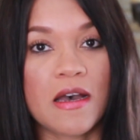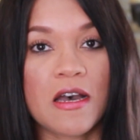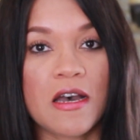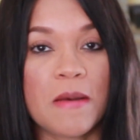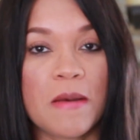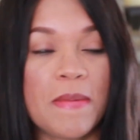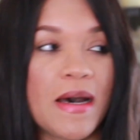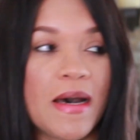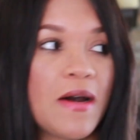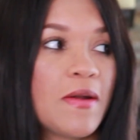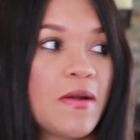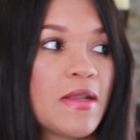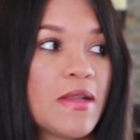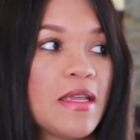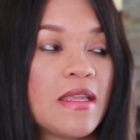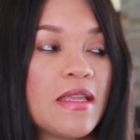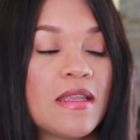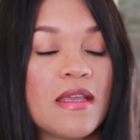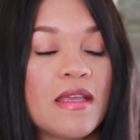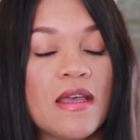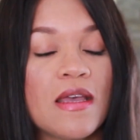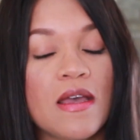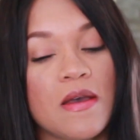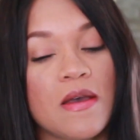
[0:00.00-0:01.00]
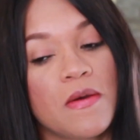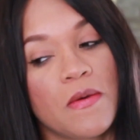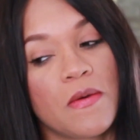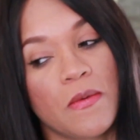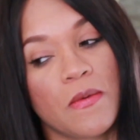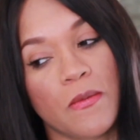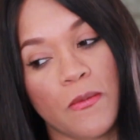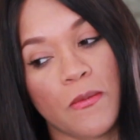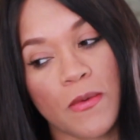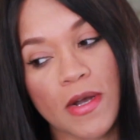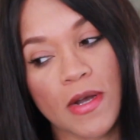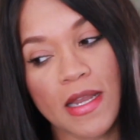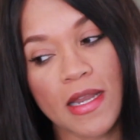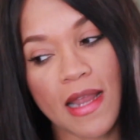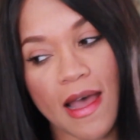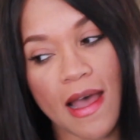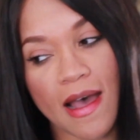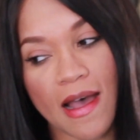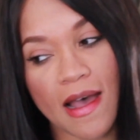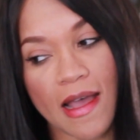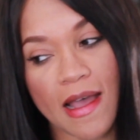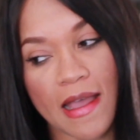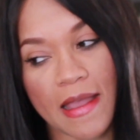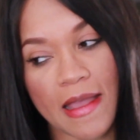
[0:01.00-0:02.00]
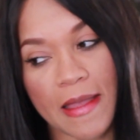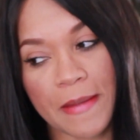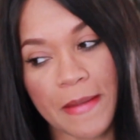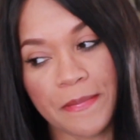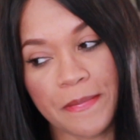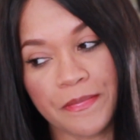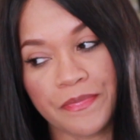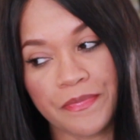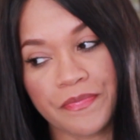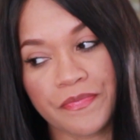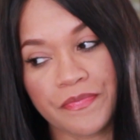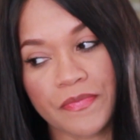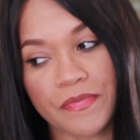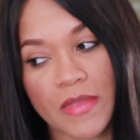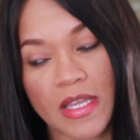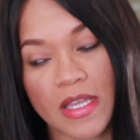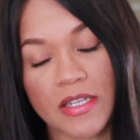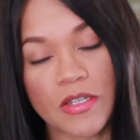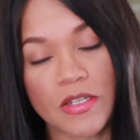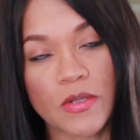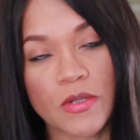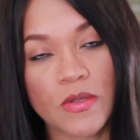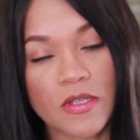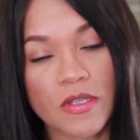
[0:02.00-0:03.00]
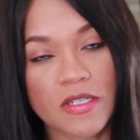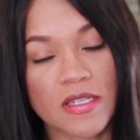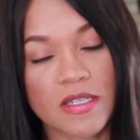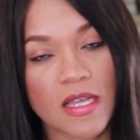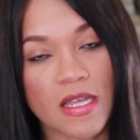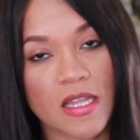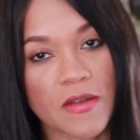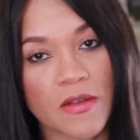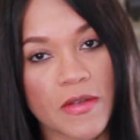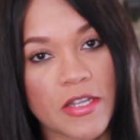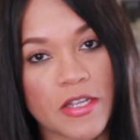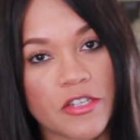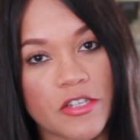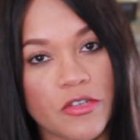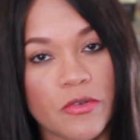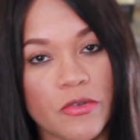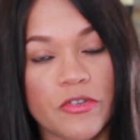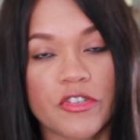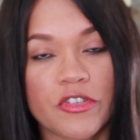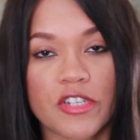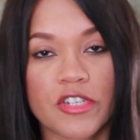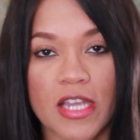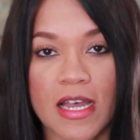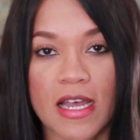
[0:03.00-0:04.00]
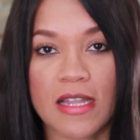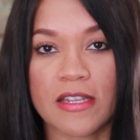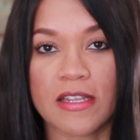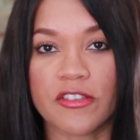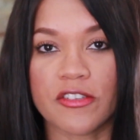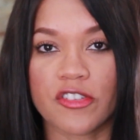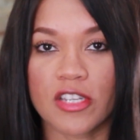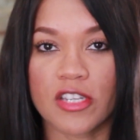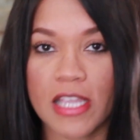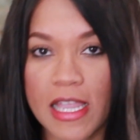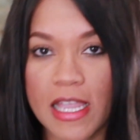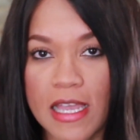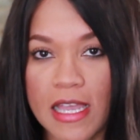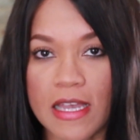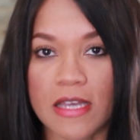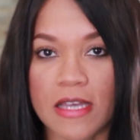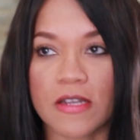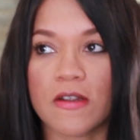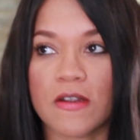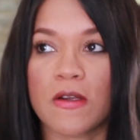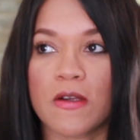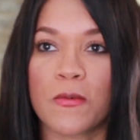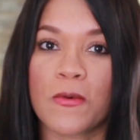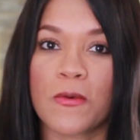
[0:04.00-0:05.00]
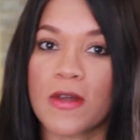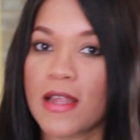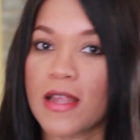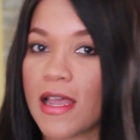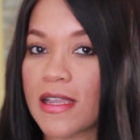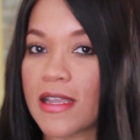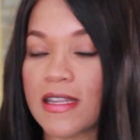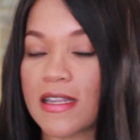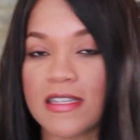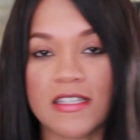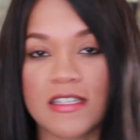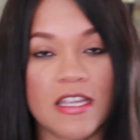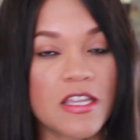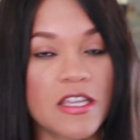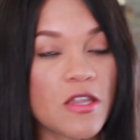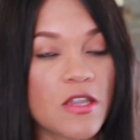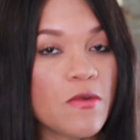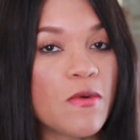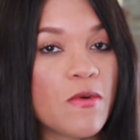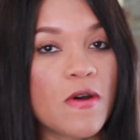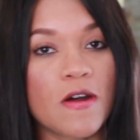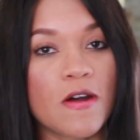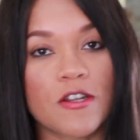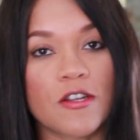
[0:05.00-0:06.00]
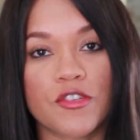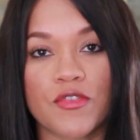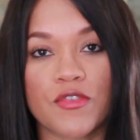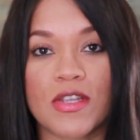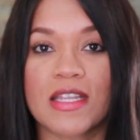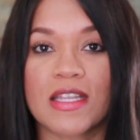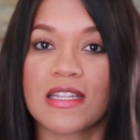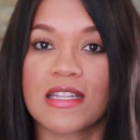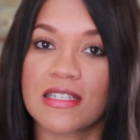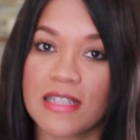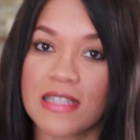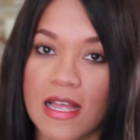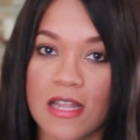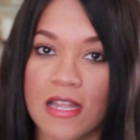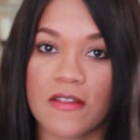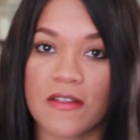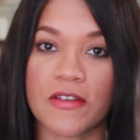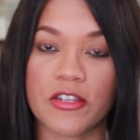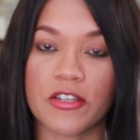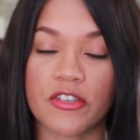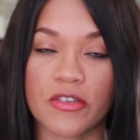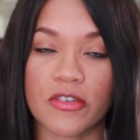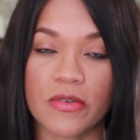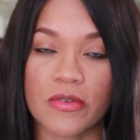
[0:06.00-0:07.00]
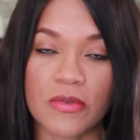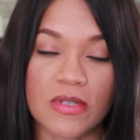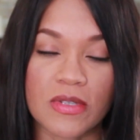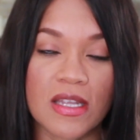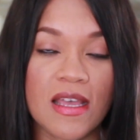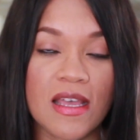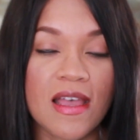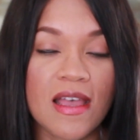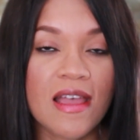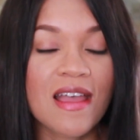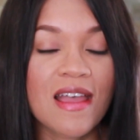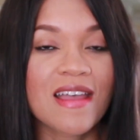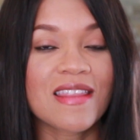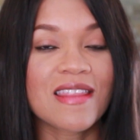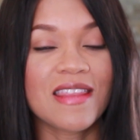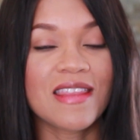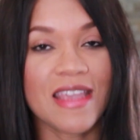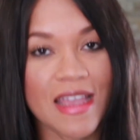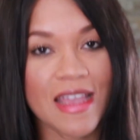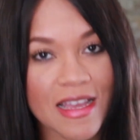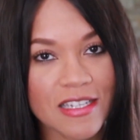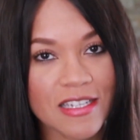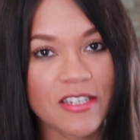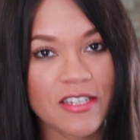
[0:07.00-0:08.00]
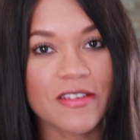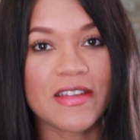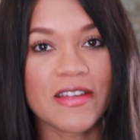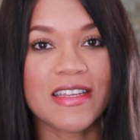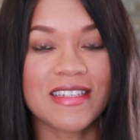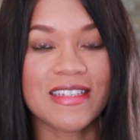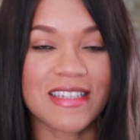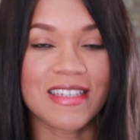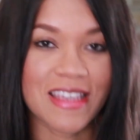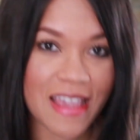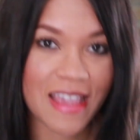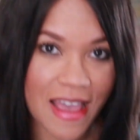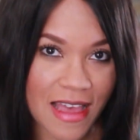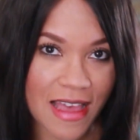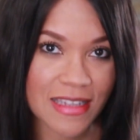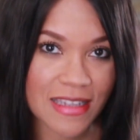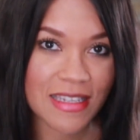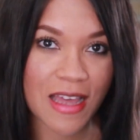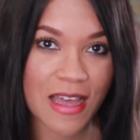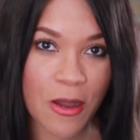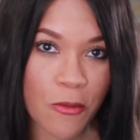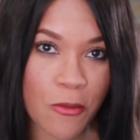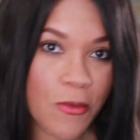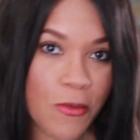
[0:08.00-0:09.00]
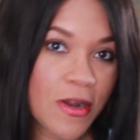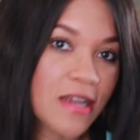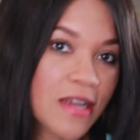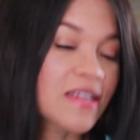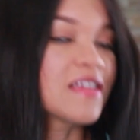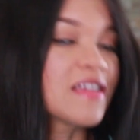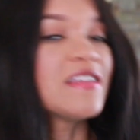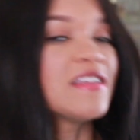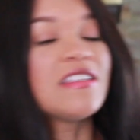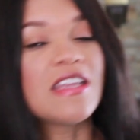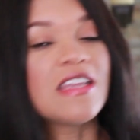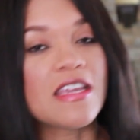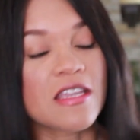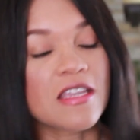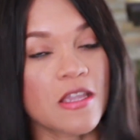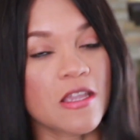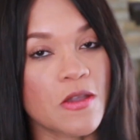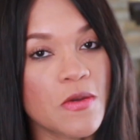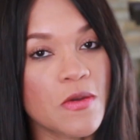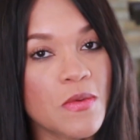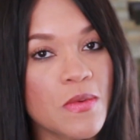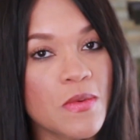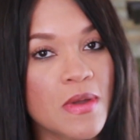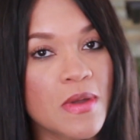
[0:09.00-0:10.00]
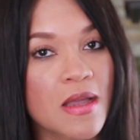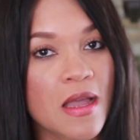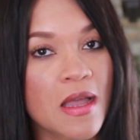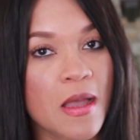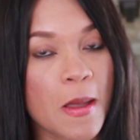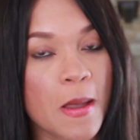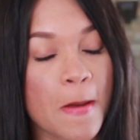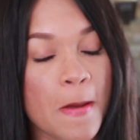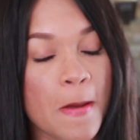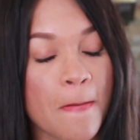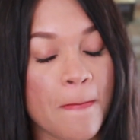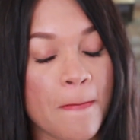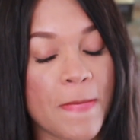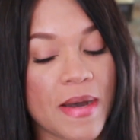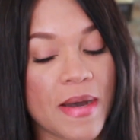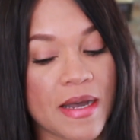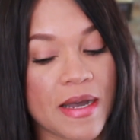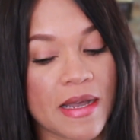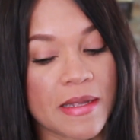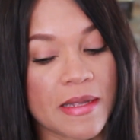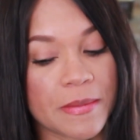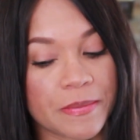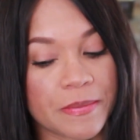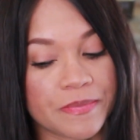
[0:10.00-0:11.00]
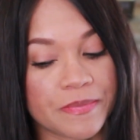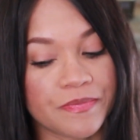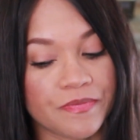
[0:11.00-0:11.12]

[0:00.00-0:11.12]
about it. Would I do the celery juice challenge again, or would I continue on drinking celery juice? The answer is yes, I would continue, but